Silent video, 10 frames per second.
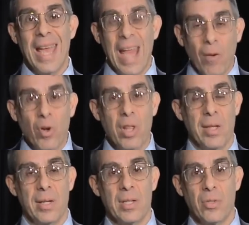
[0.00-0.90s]

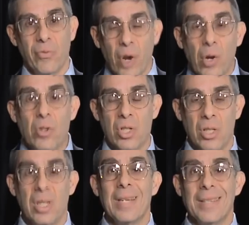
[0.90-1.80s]
everything is
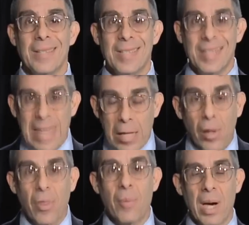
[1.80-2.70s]
frozen to
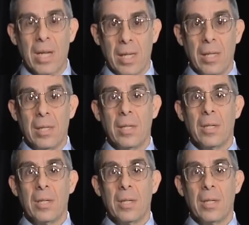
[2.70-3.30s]
steal the money